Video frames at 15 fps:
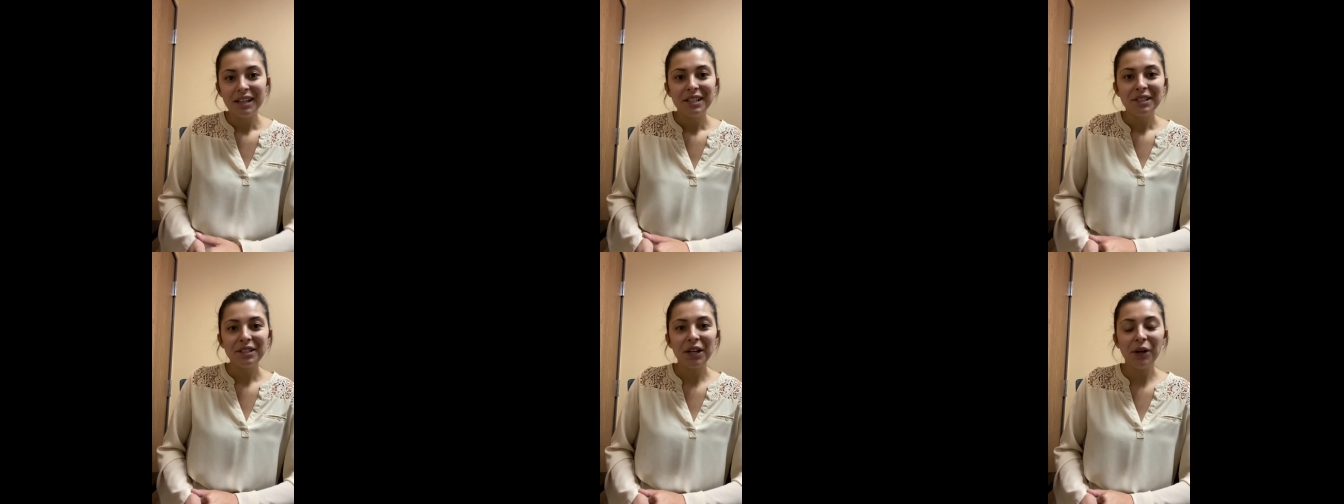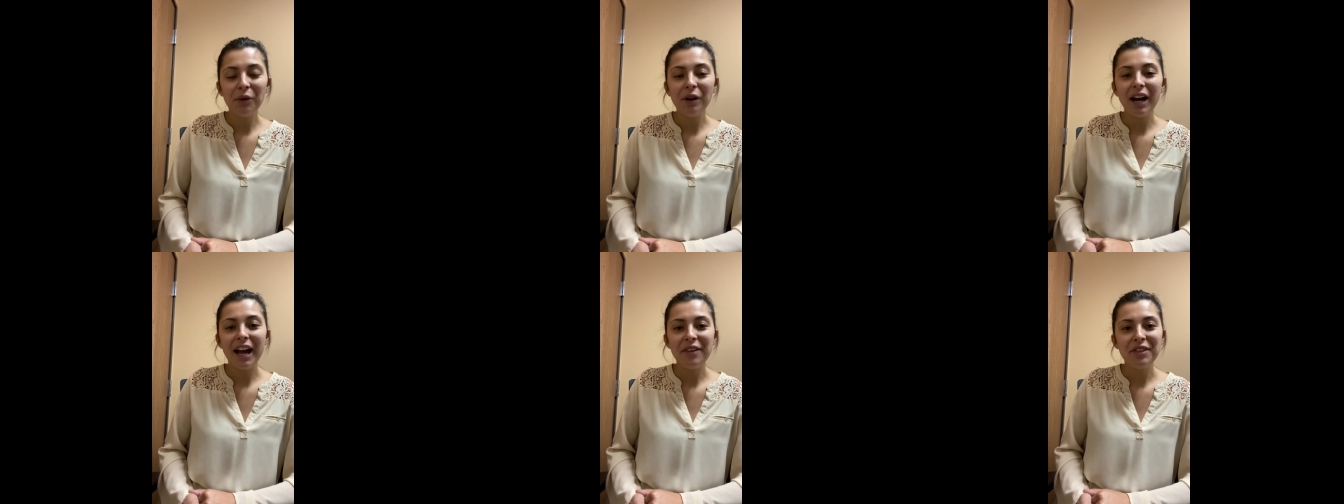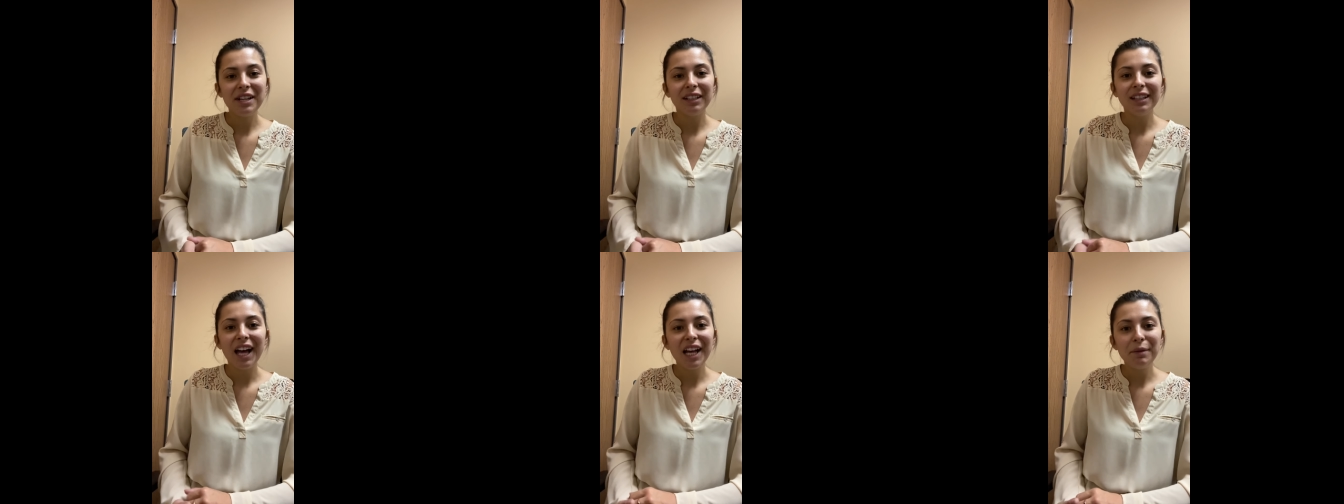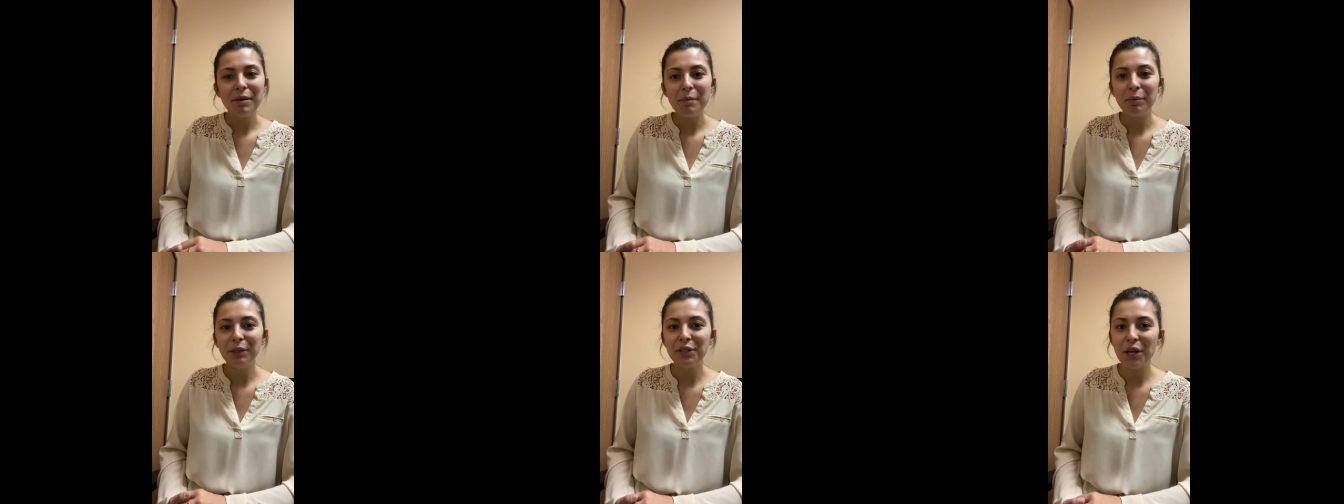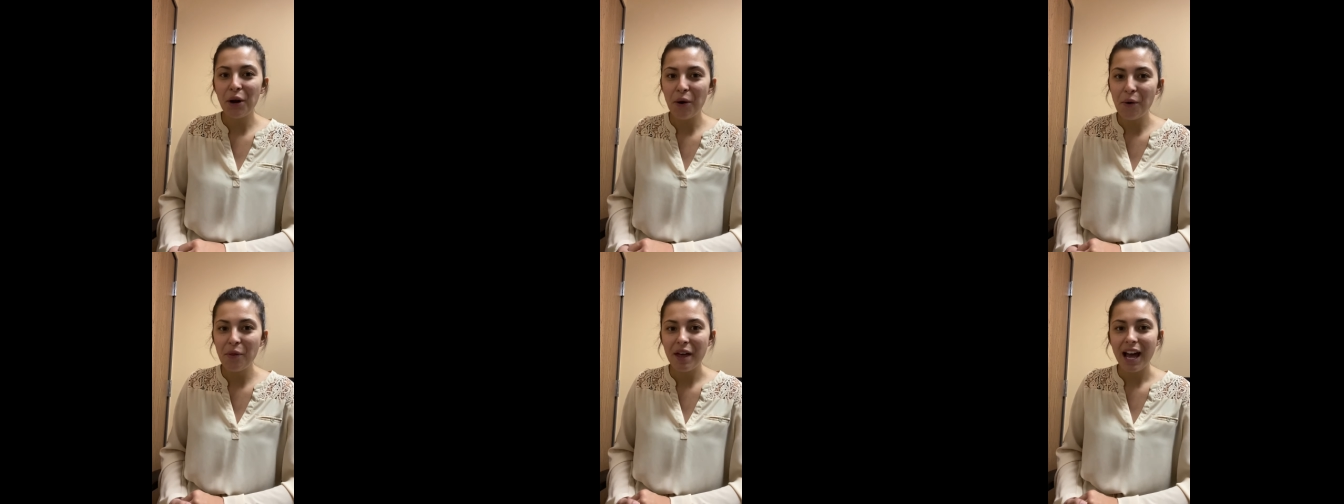So I think a lot of people
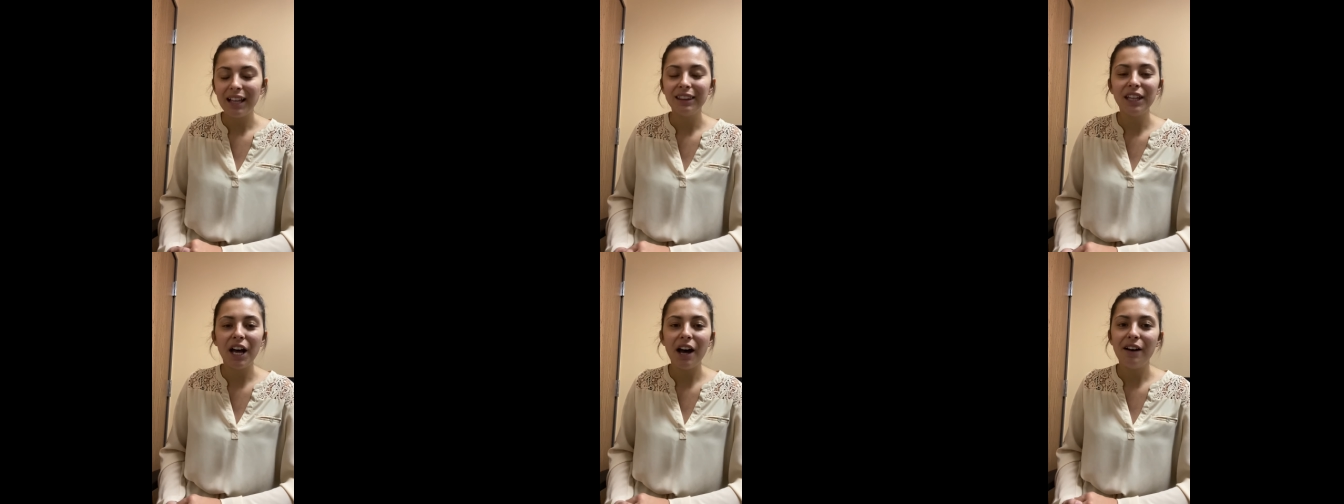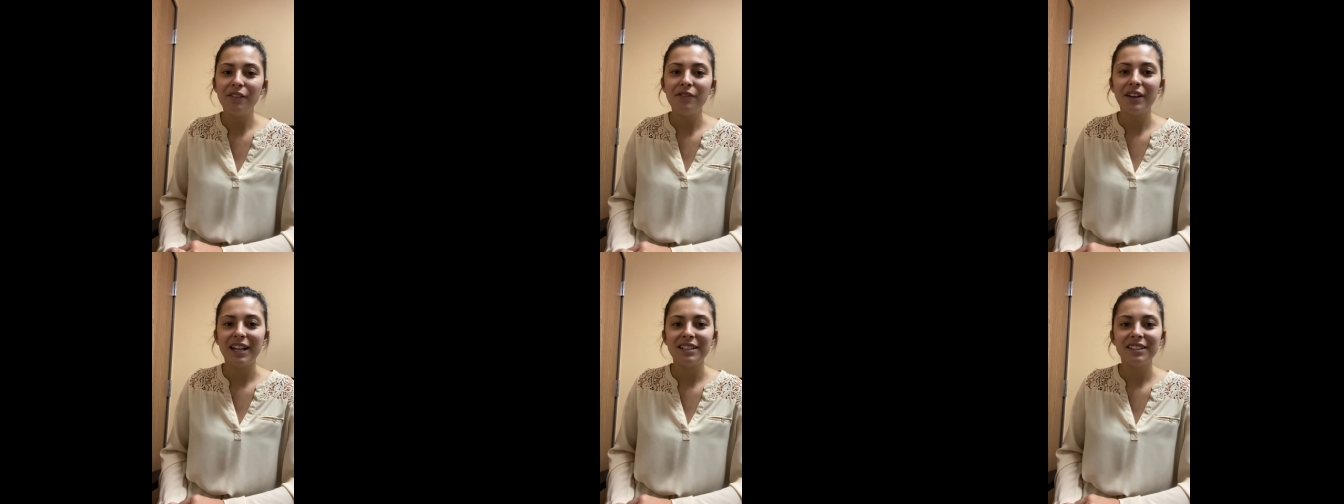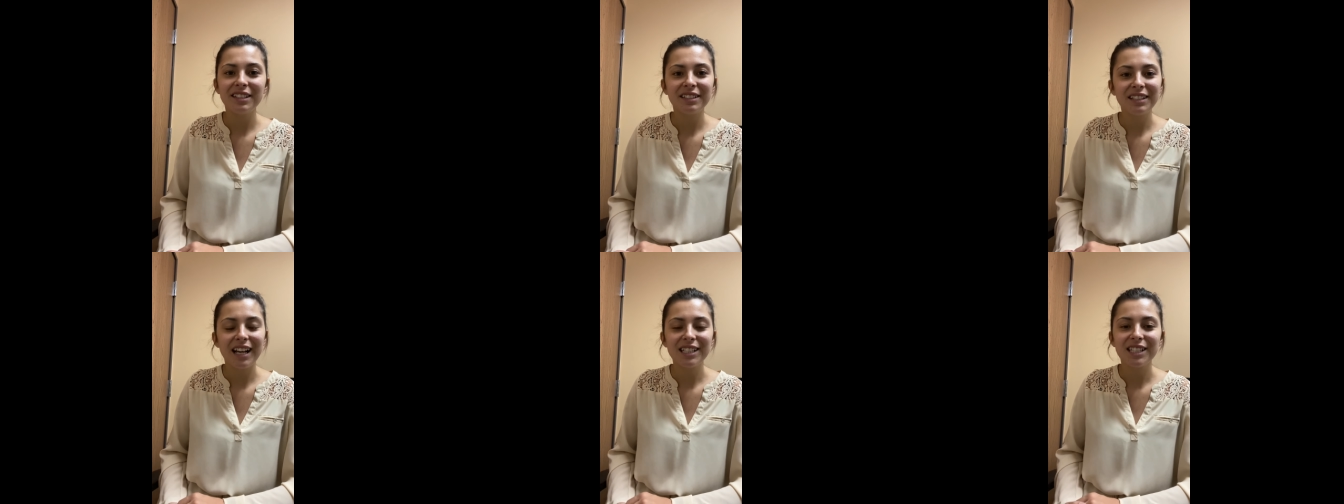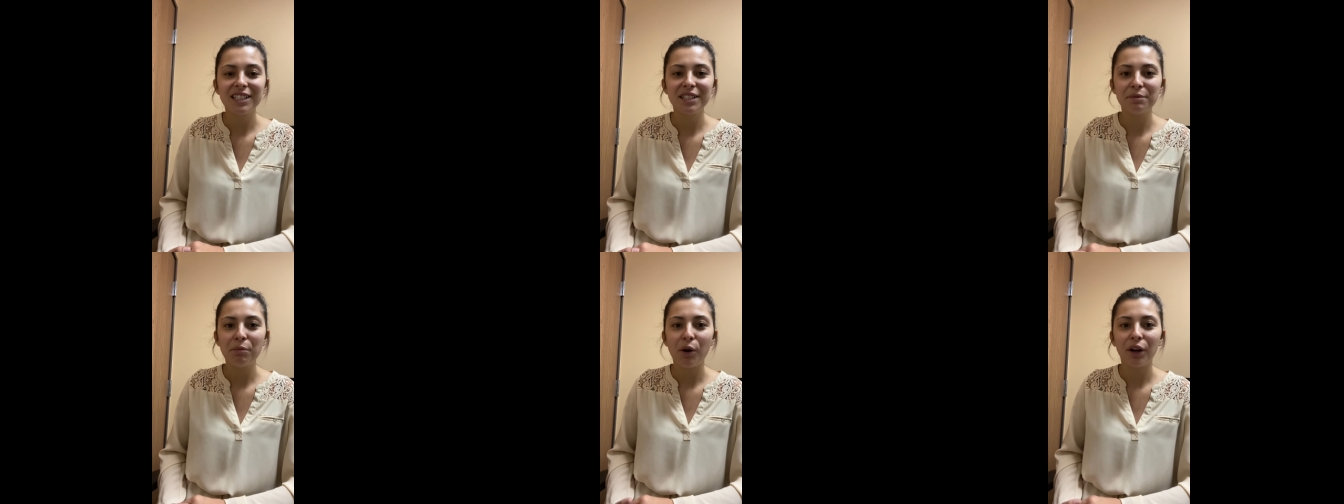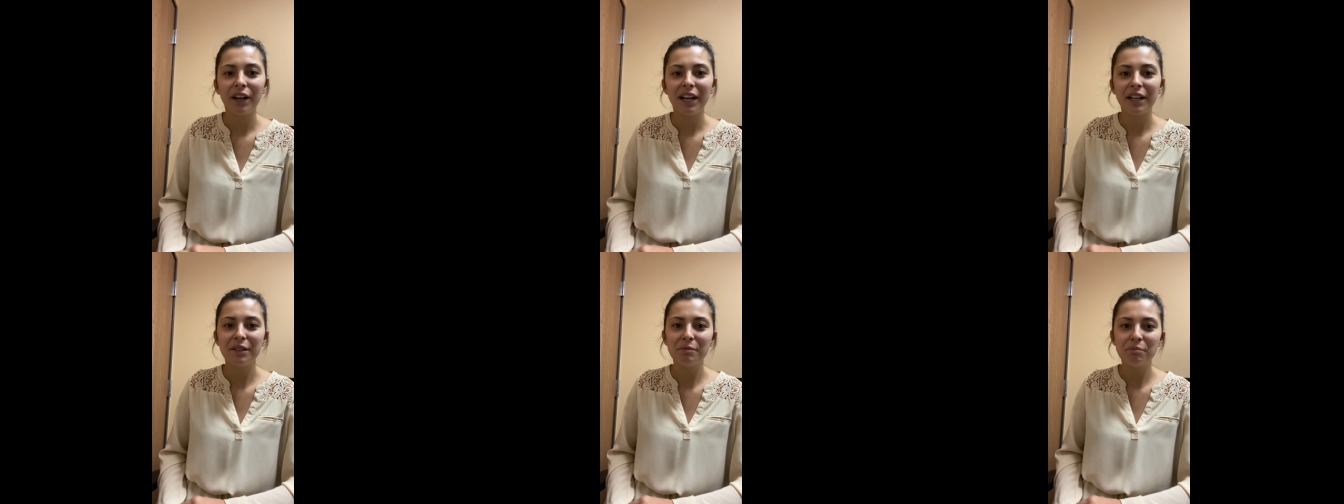know that love and success is
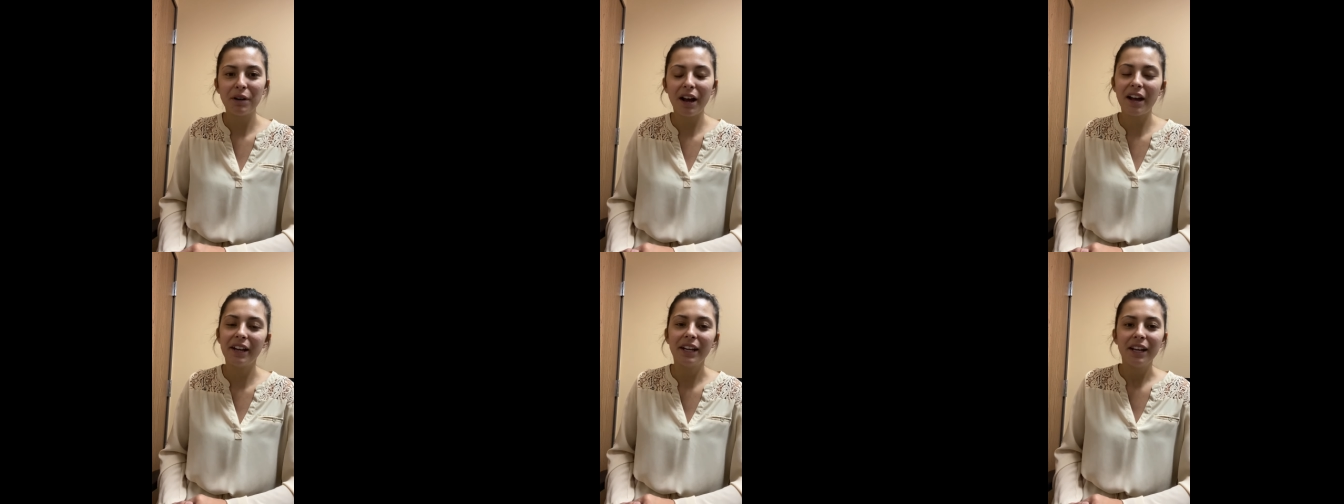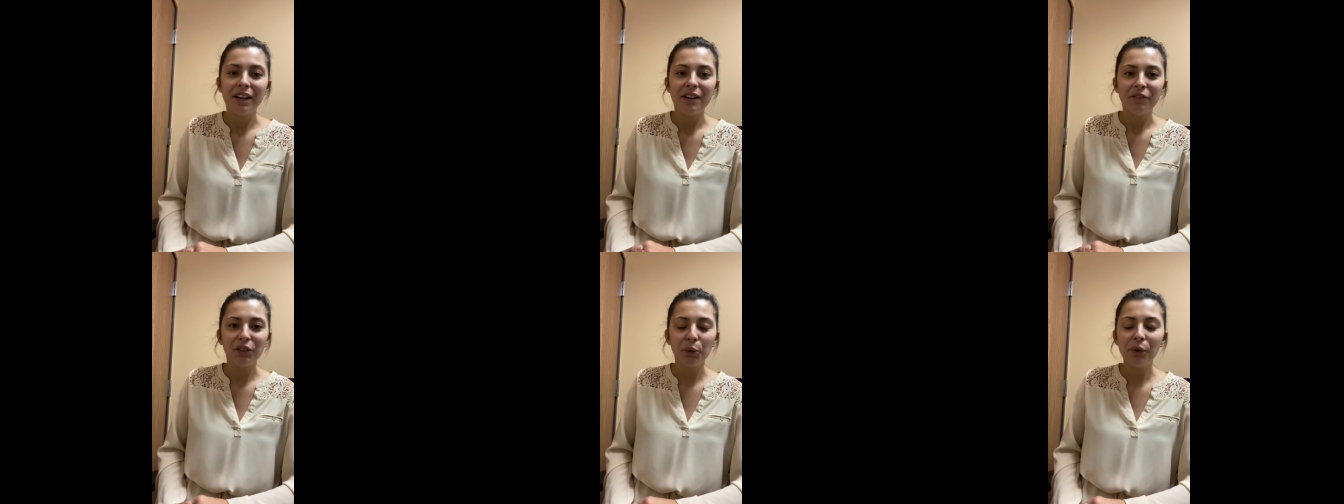important, but for